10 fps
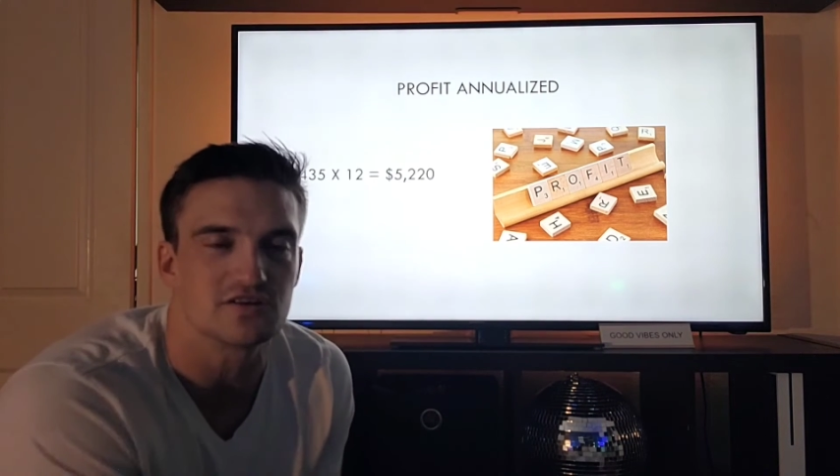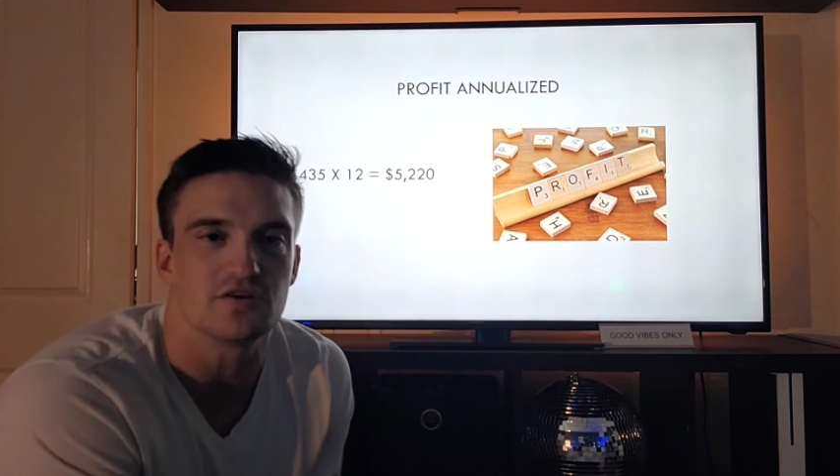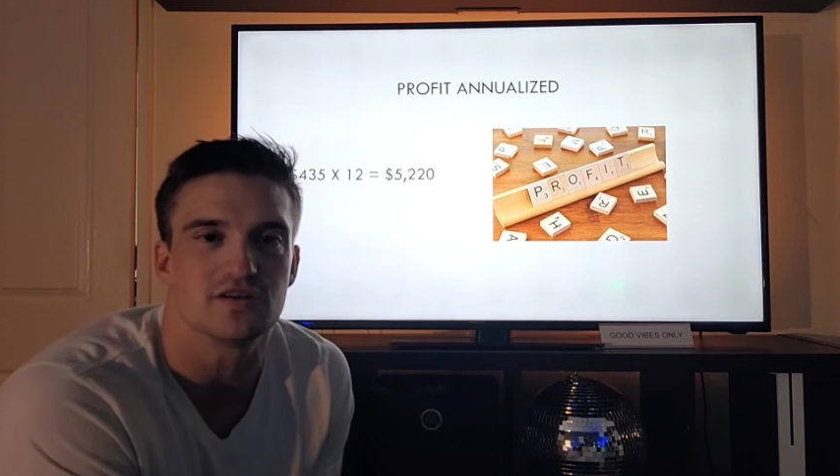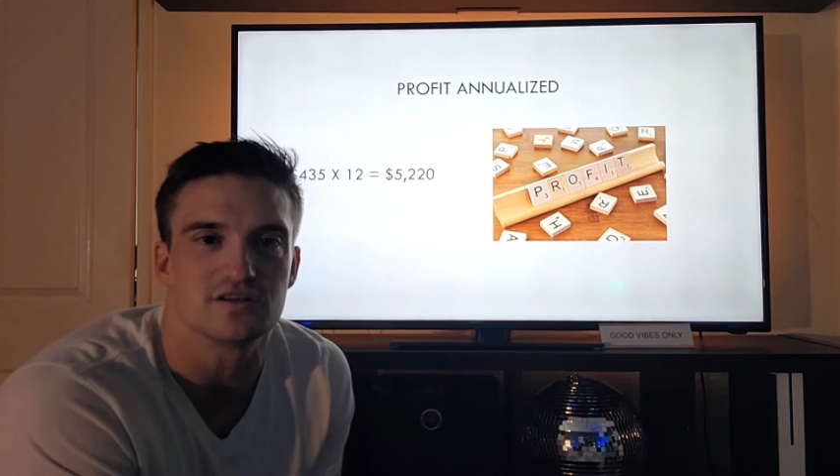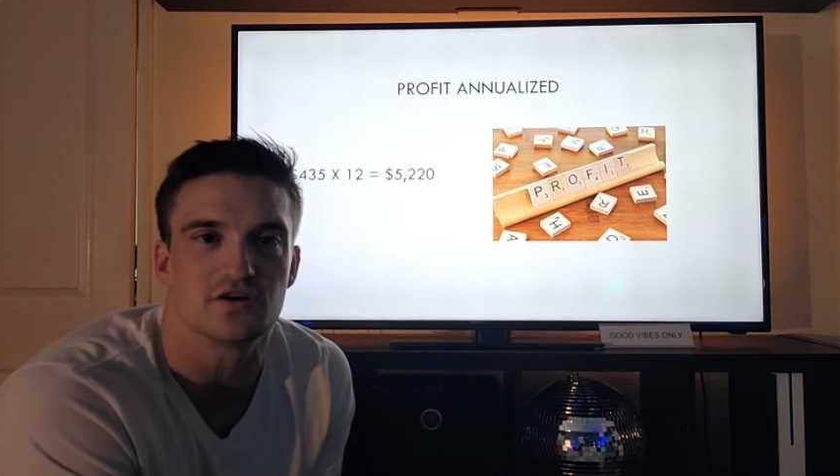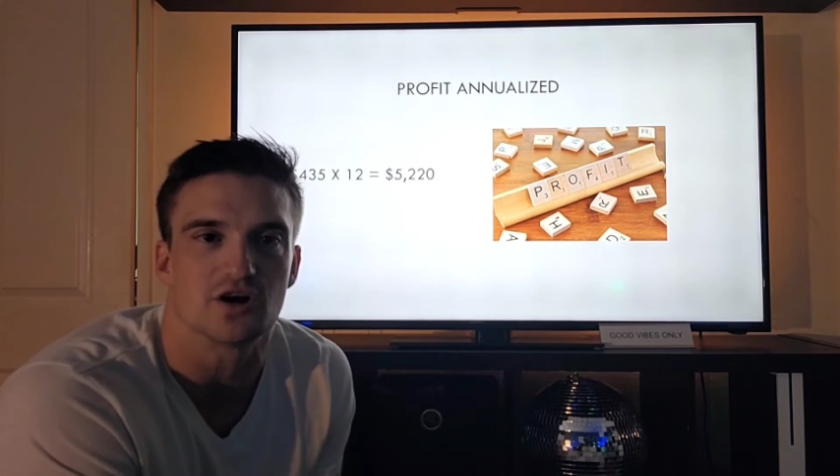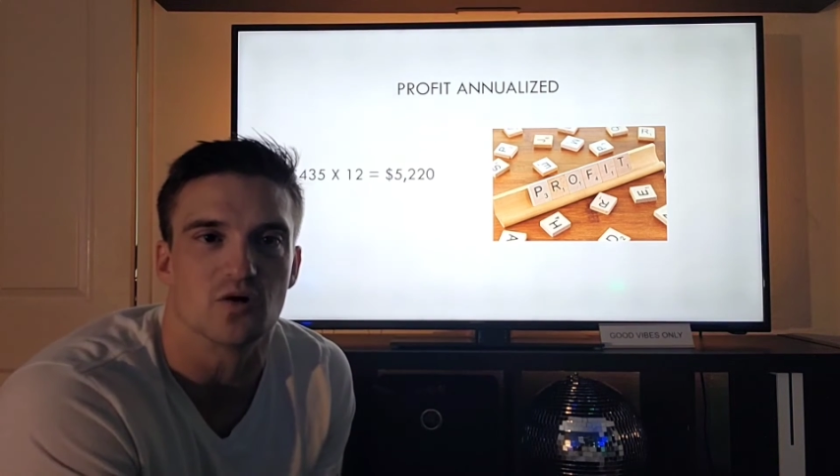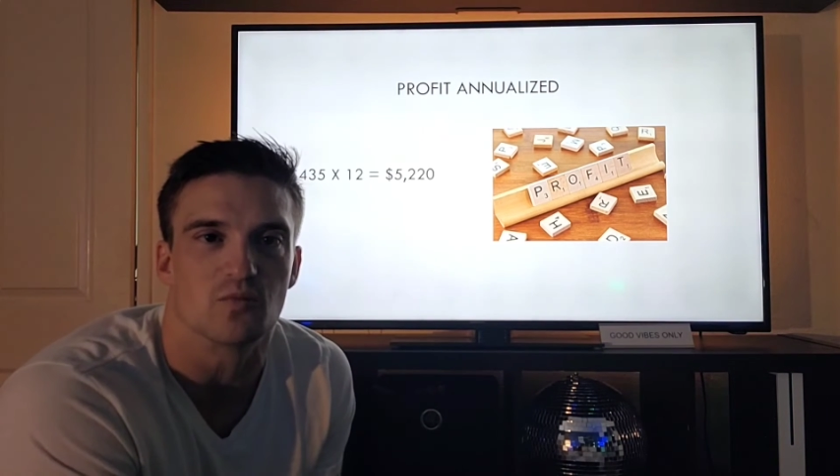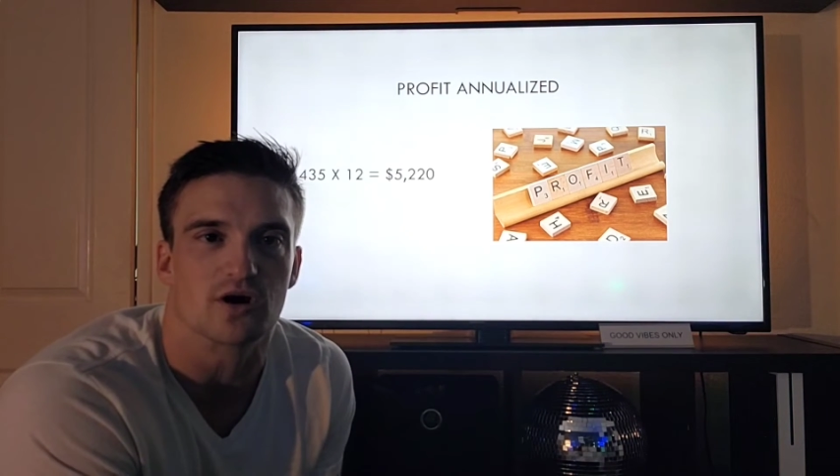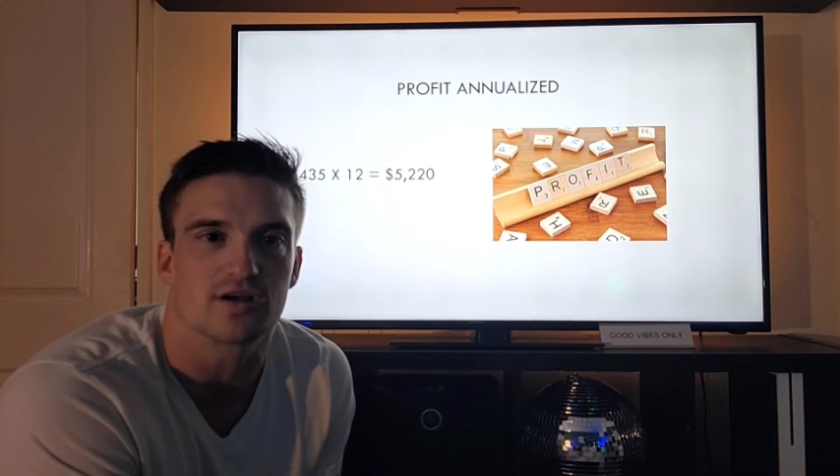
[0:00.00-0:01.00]
do your
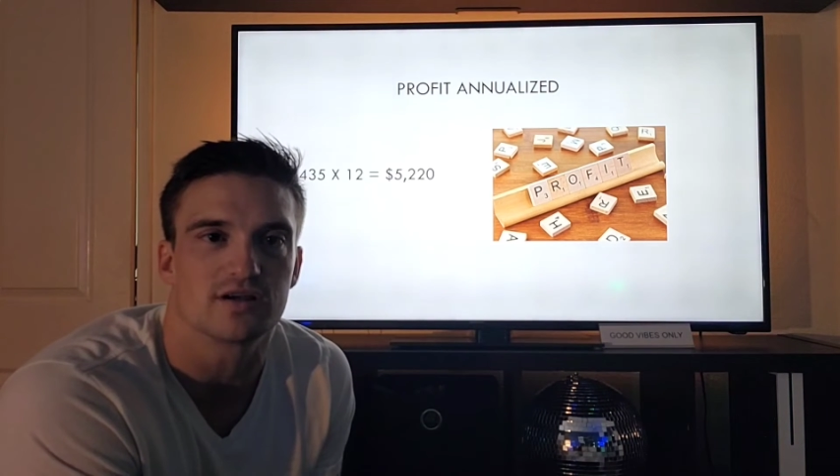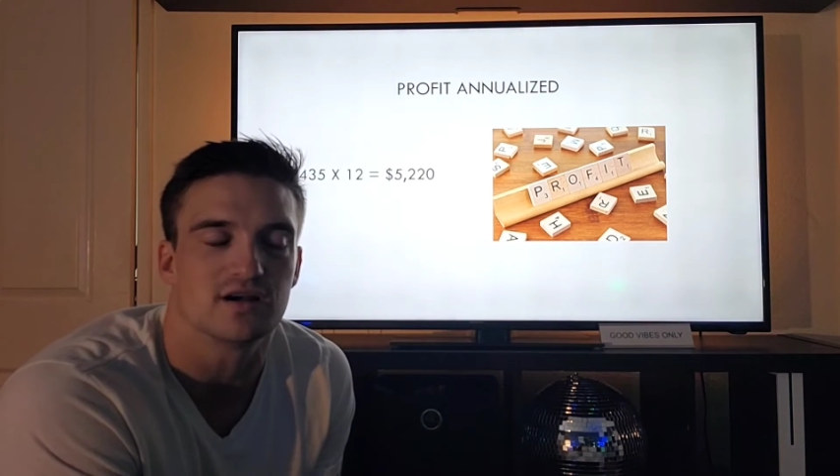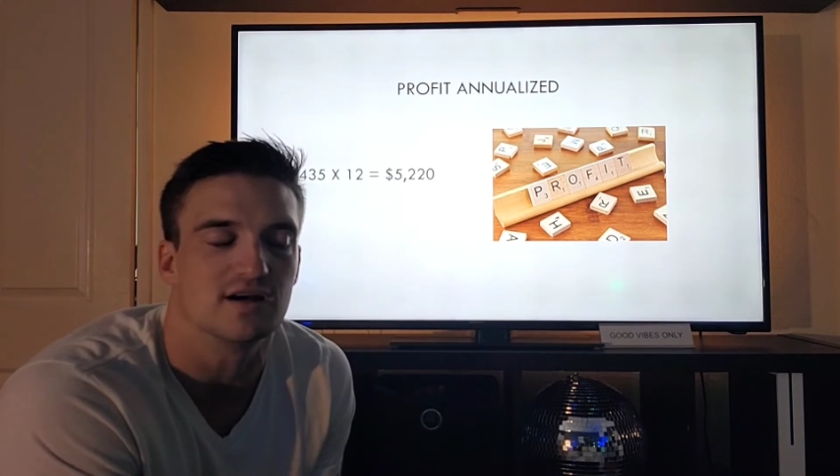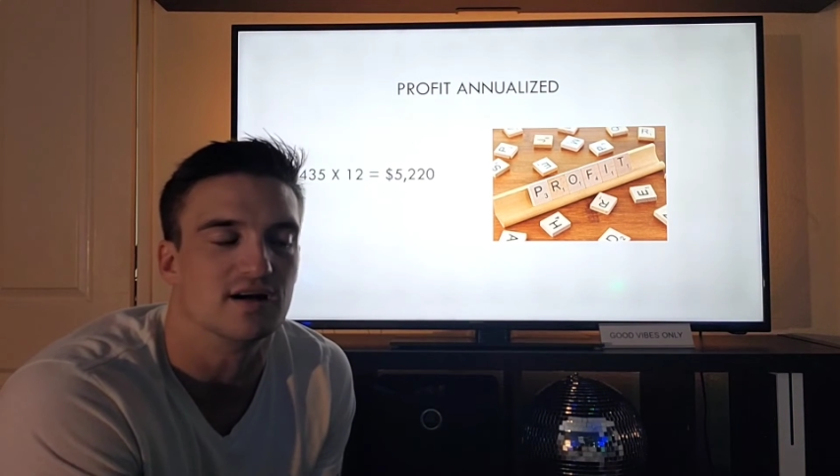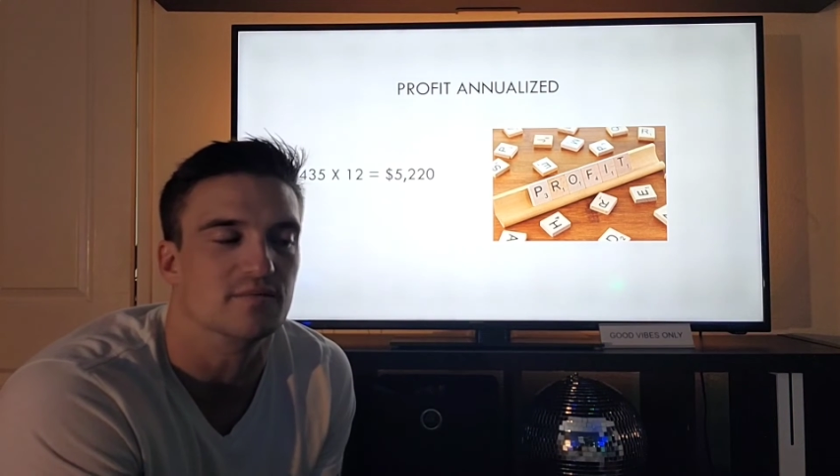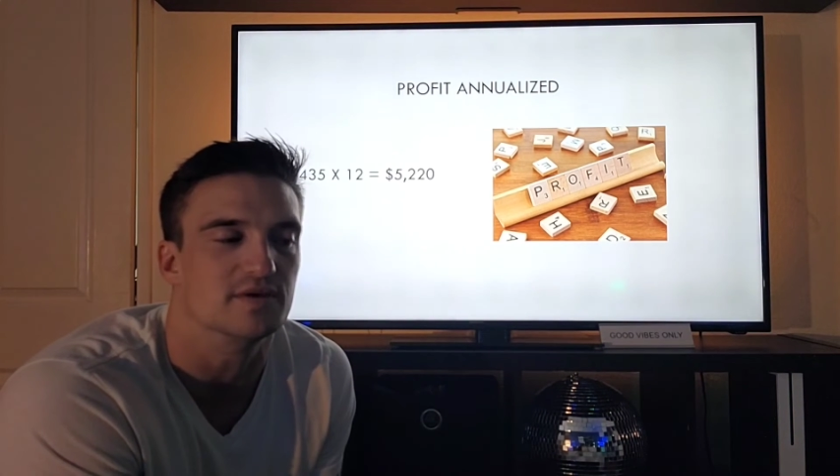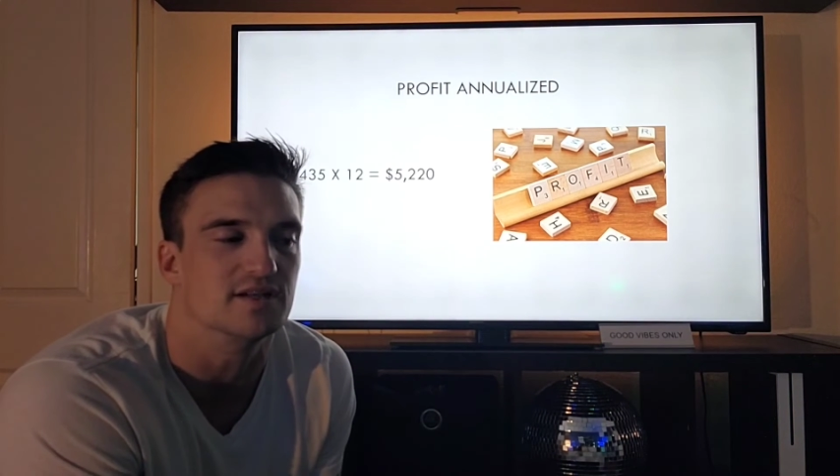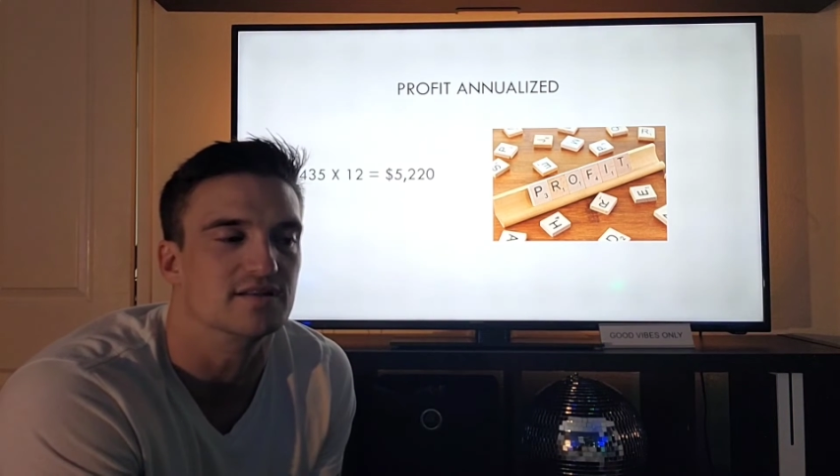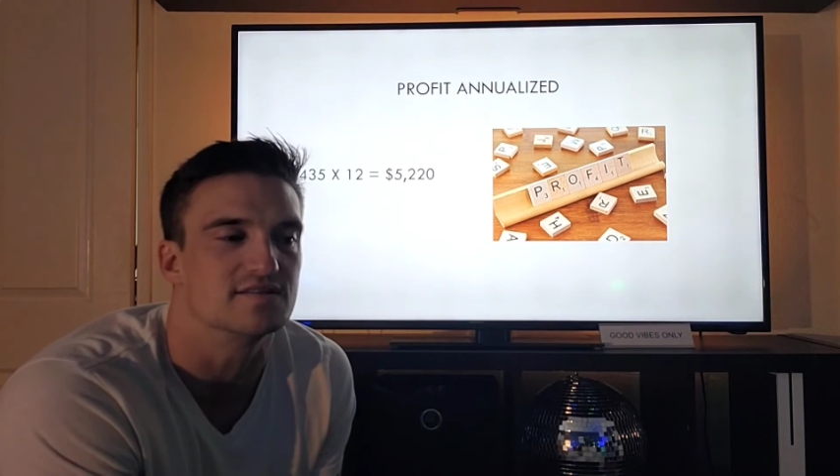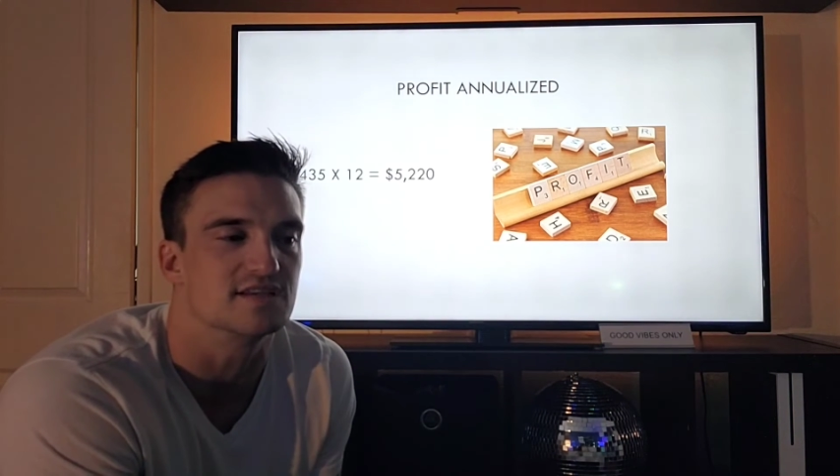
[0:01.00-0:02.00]
homework
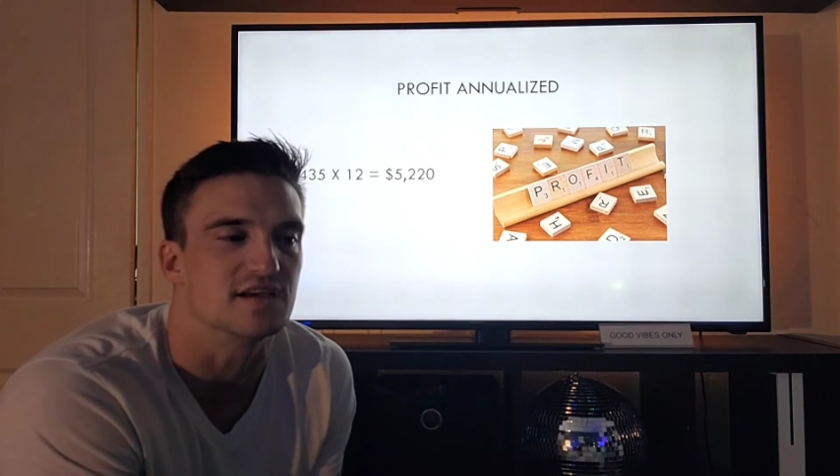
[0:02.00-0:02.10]
and